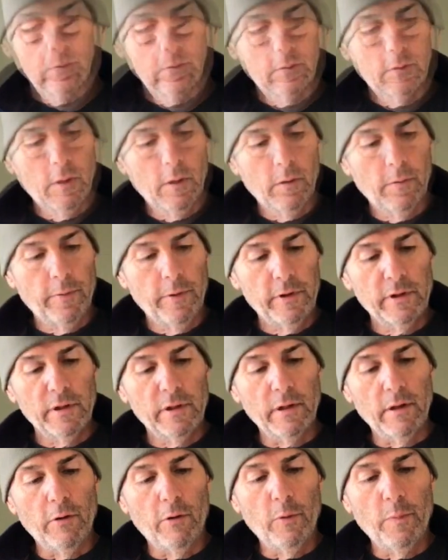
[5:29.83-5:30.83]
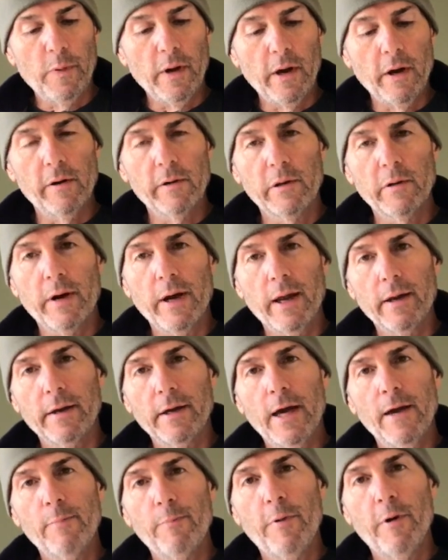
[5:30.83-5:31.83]
So this is an old pair. So
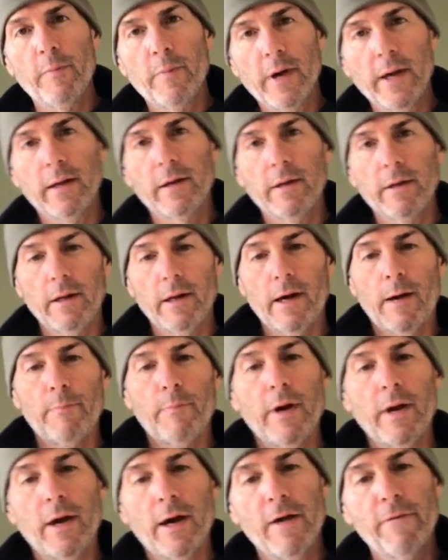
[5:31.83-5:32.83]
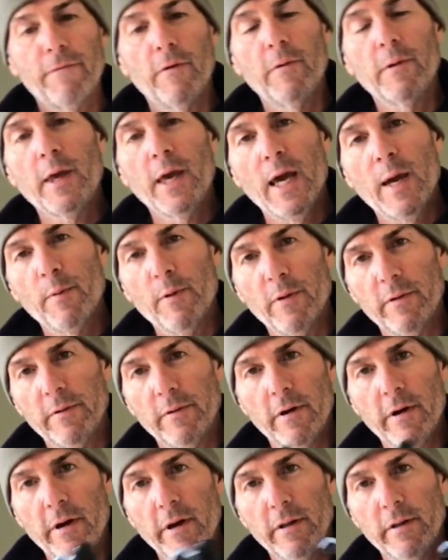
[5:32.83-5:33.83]
I put my iPhone camera
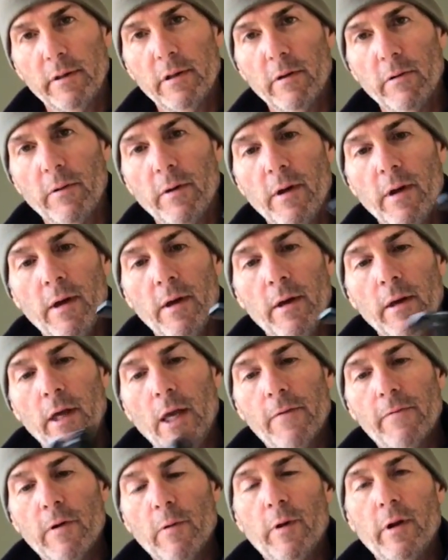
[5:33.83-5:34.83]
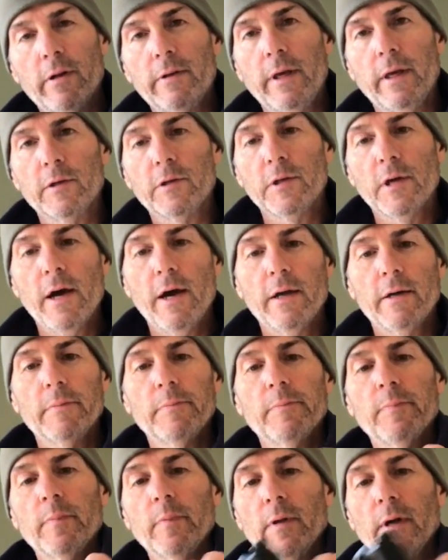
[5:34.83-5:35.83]
on it. So if I want to take a
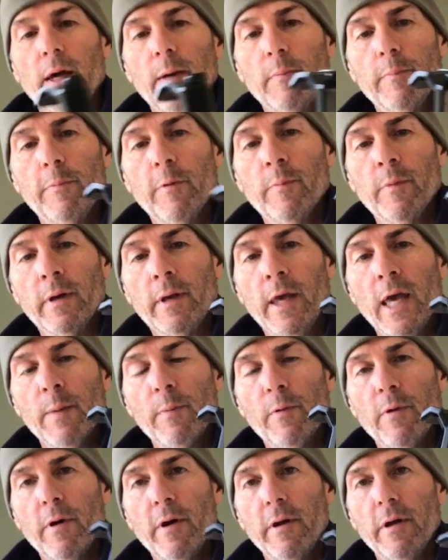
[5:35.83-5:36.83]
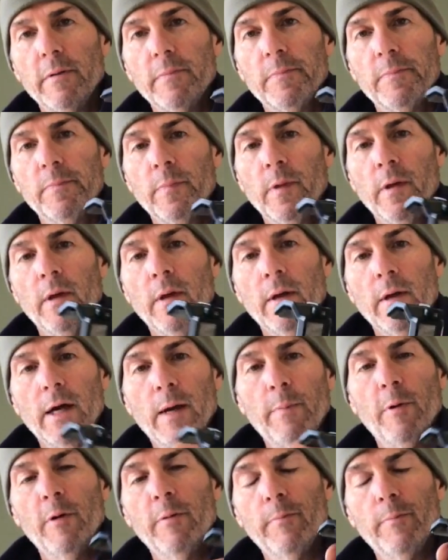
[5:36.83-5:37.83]
shot, I put my camera on it.
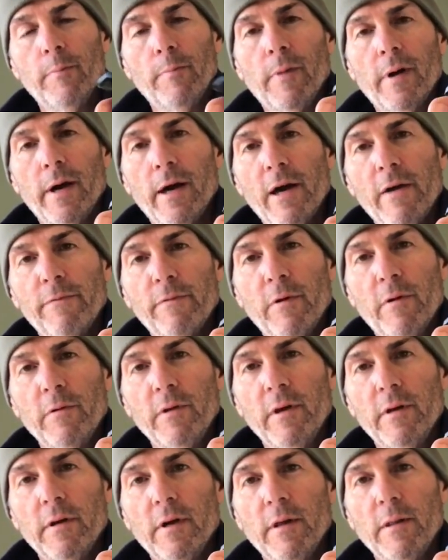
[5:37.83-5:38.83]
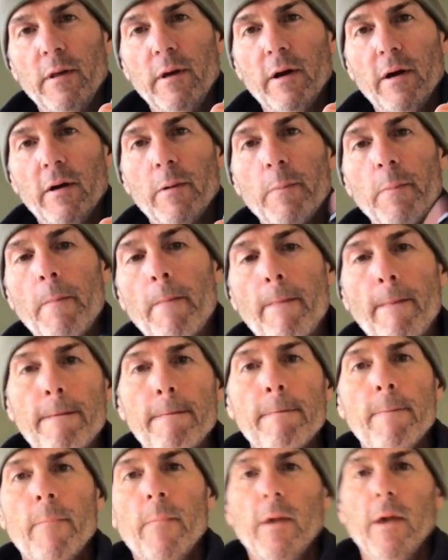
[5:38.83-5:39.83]
I put my iPhone in there,
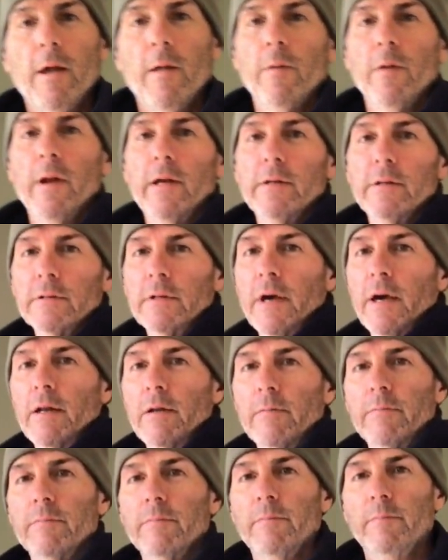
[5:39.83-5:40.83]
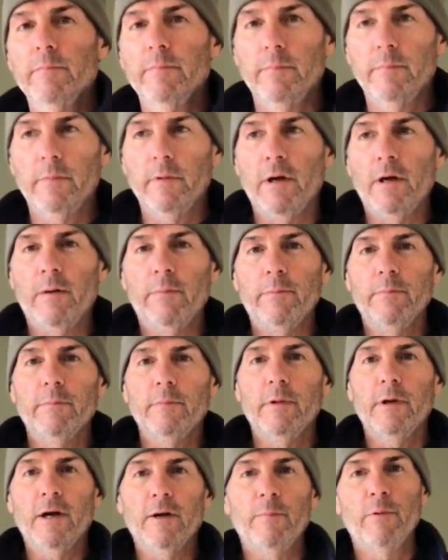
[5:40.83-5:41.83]
and then I just kind of
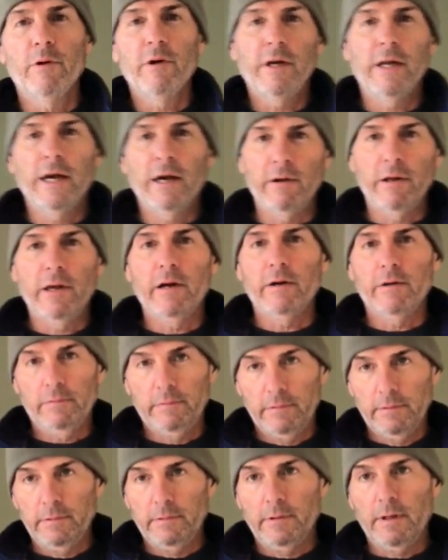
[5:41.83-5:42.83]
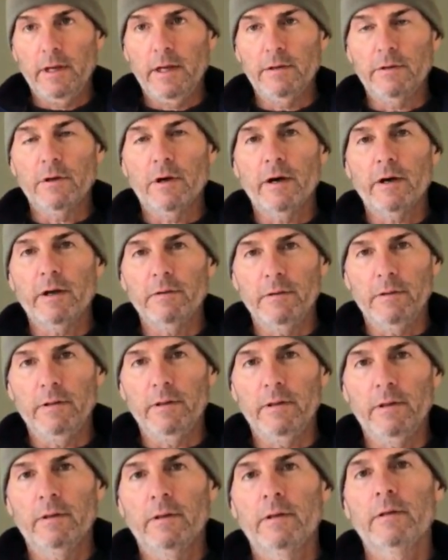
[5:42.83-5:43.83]
put it out here and talking to
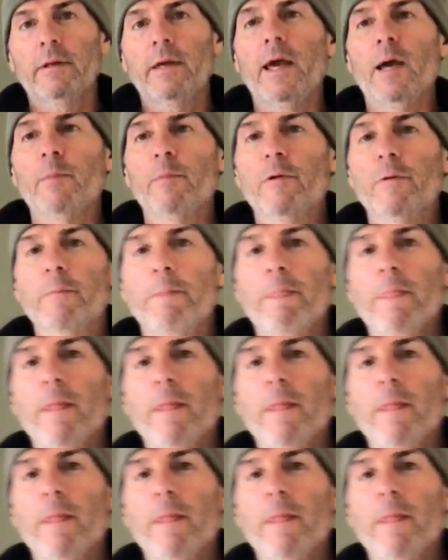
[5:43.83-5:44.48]
the camera.